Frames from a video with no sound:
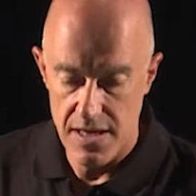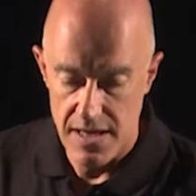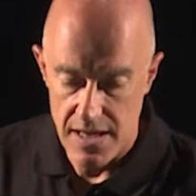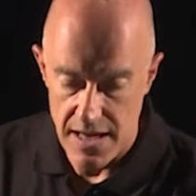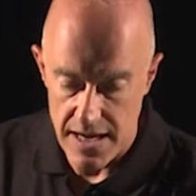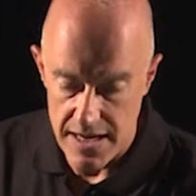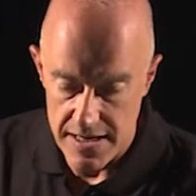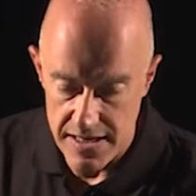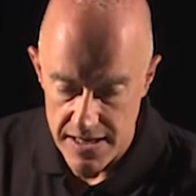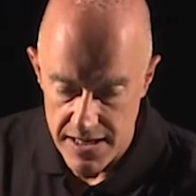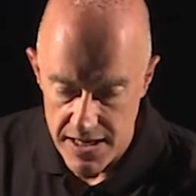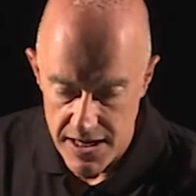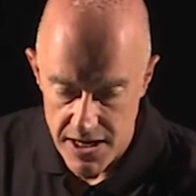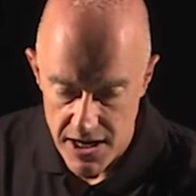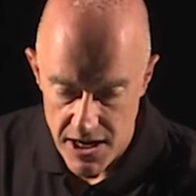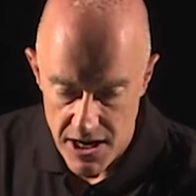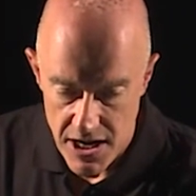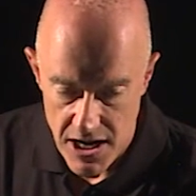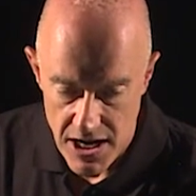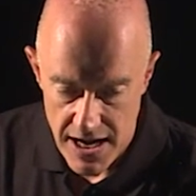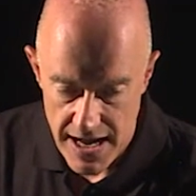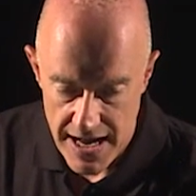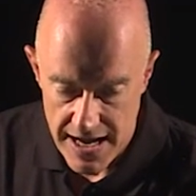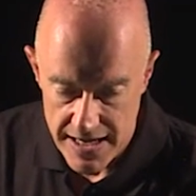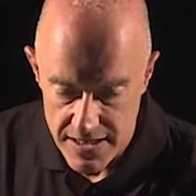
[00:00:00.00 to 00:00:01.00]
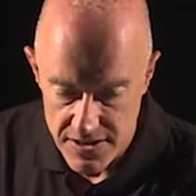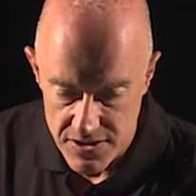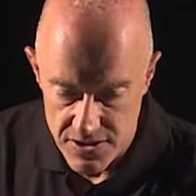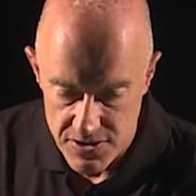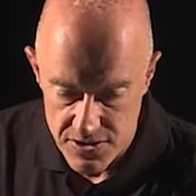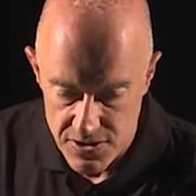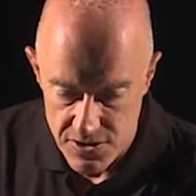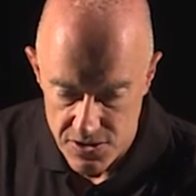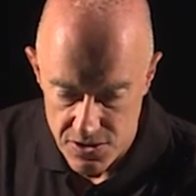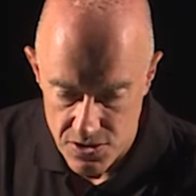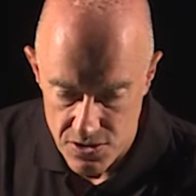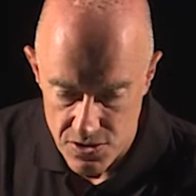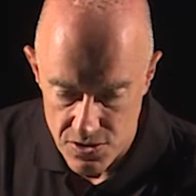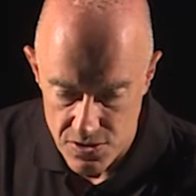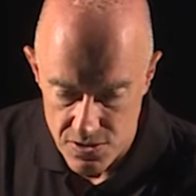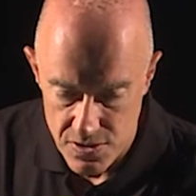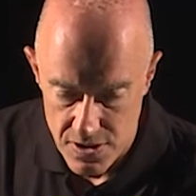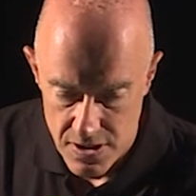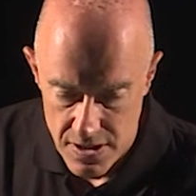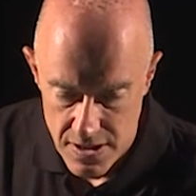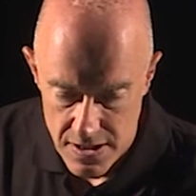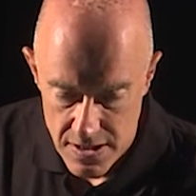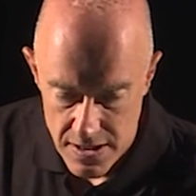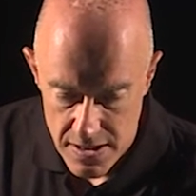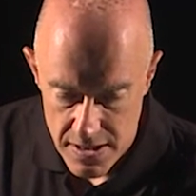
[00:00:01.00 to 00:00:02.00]
And here x2
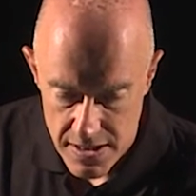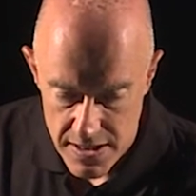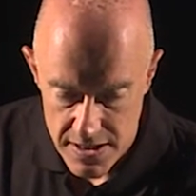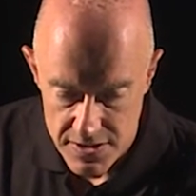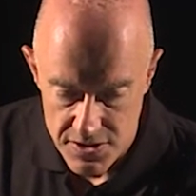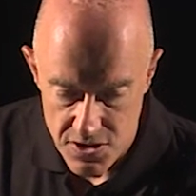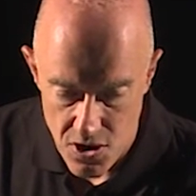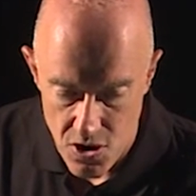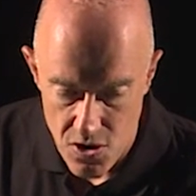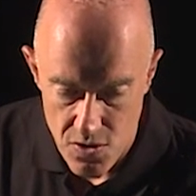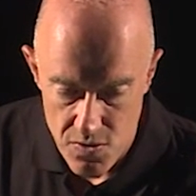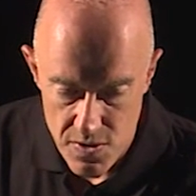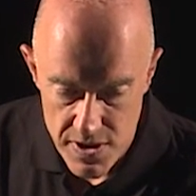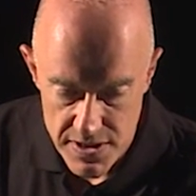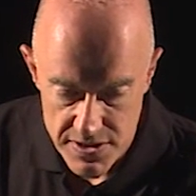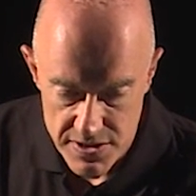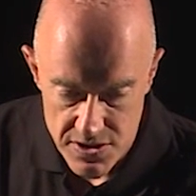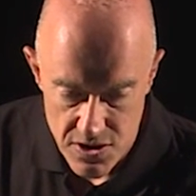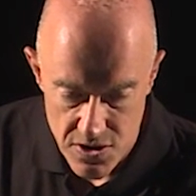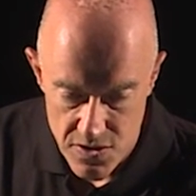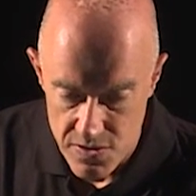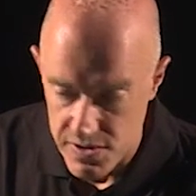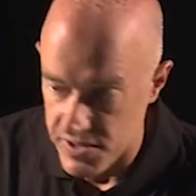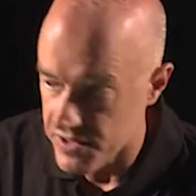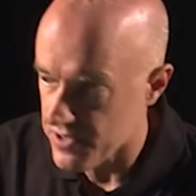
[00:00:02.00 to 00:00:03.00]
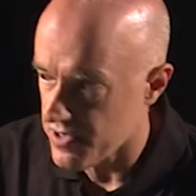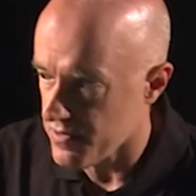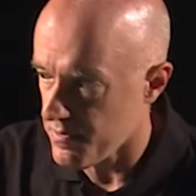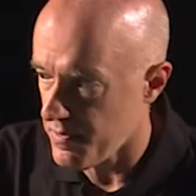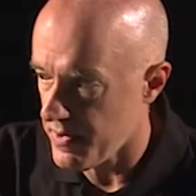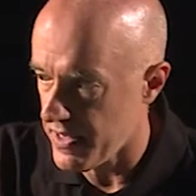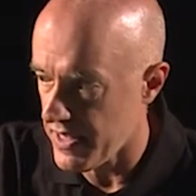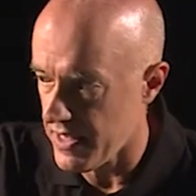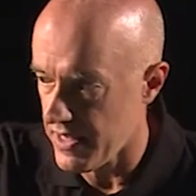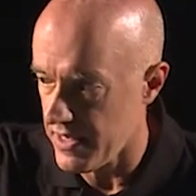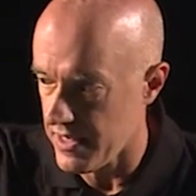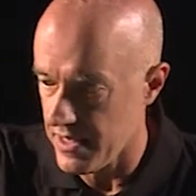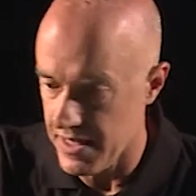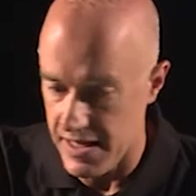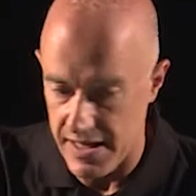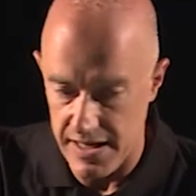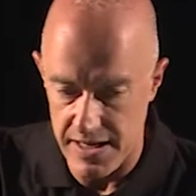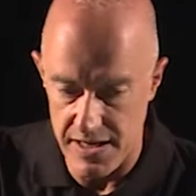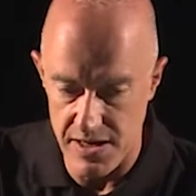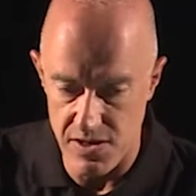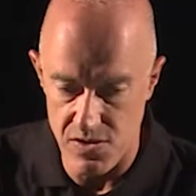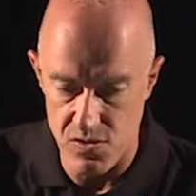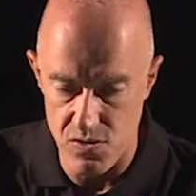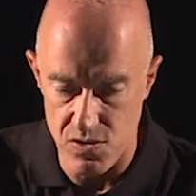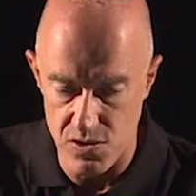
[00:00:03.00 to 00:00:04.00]
is always going to be
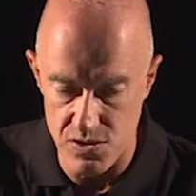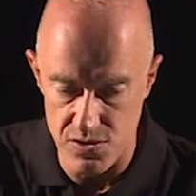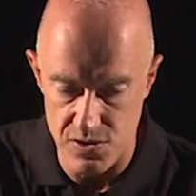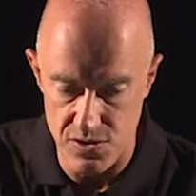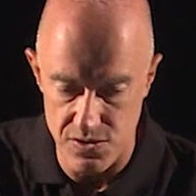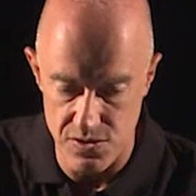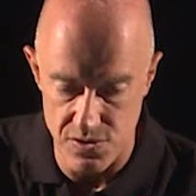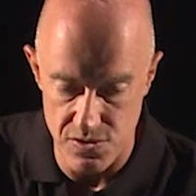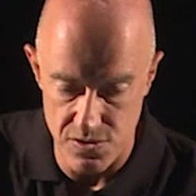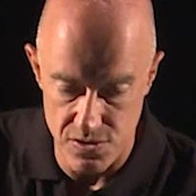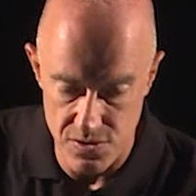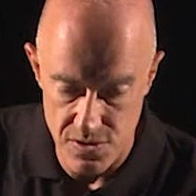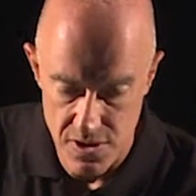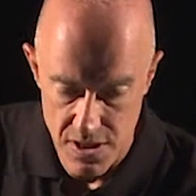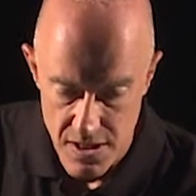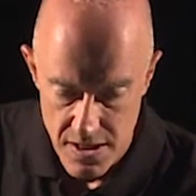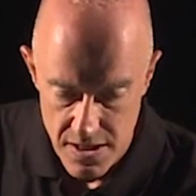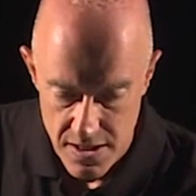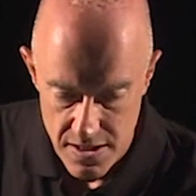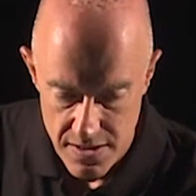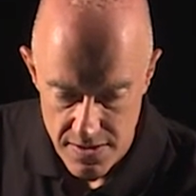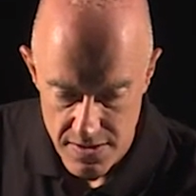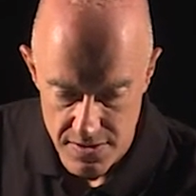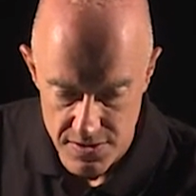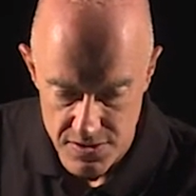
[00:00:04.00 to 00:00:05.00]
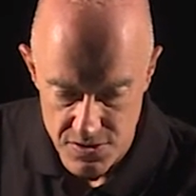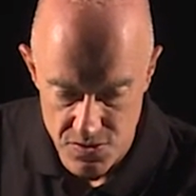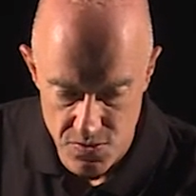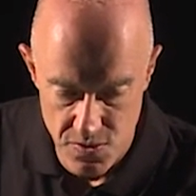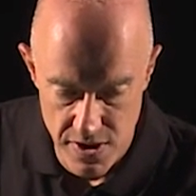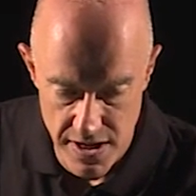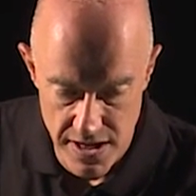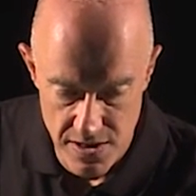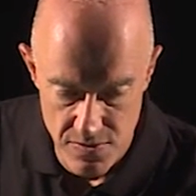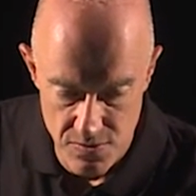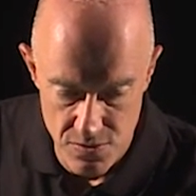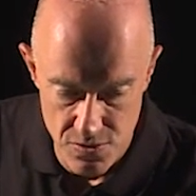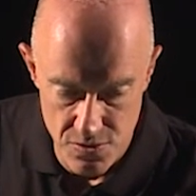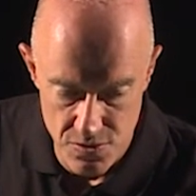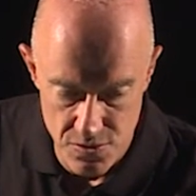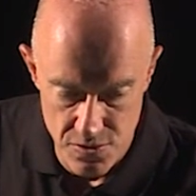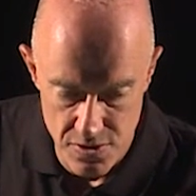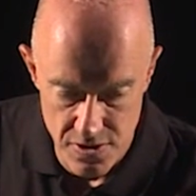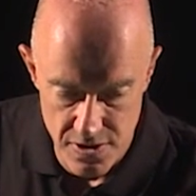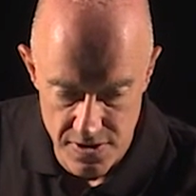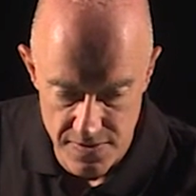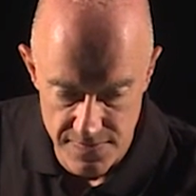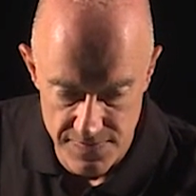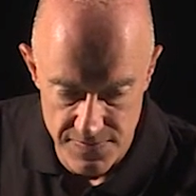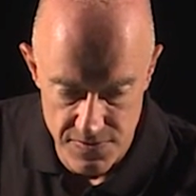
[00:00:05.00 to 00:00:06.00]
equal to the square root
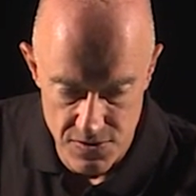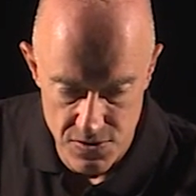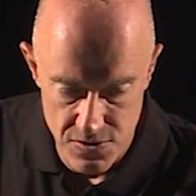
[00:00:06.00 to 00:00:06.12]
of